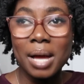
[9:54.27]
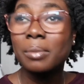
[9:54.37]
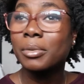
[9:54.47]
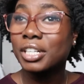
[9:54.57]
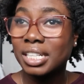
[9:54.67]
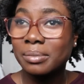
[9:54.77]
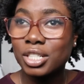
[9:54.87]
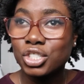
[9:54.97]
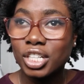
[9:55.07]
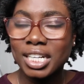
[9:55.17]
I'm a marketing
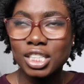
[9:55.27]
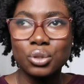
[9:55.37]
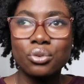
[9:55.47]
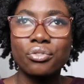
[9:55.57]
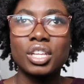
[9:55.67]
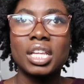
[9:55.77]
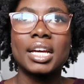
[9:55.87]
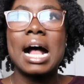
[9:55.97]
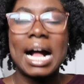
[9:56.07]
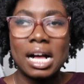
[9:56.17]
major, and I do feel
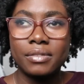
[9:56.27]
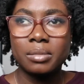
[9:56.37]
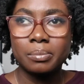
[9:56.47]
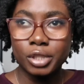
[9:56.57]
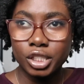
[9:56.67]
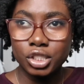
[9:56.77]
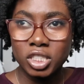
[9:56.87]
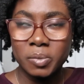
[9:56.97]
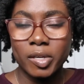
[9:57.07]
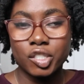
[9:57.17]
like having merch,
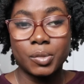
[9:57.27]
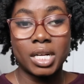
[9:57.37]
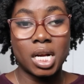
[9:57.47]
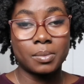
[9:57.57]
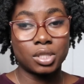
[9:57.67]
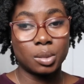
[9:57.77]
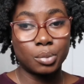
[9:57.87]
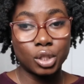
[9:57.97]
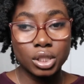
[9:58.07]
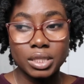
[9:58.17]
especially when it comes to
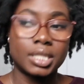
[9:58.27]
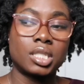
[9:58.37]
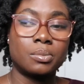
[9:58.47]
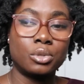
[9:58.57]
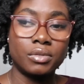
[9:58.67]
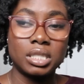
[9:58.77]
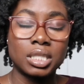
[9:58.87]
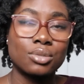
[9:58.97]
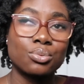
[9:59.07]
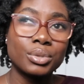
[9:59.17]
books and to movies,
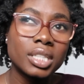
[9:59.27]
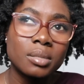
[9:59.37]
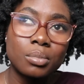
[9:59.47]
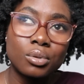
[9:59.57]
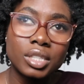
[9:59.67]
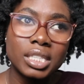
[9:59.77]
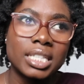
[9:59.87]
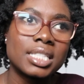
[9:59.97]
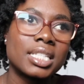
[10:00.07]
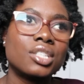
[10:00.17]
is really important,
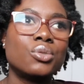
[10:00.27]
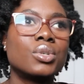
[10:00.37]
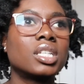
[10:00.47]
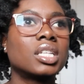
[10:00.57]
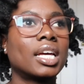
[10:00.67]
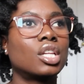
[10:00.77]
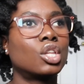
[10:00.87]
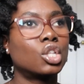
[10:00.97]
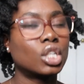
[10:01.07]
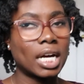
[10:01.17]
because then you can like
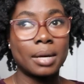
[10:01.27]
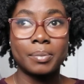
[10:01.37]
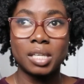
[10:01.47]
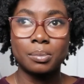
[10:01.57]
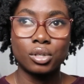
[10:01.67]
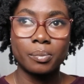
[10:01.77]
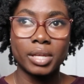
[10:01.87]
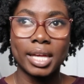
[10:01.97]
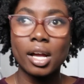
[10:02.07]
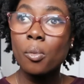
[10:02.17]
look at people and be like, oh my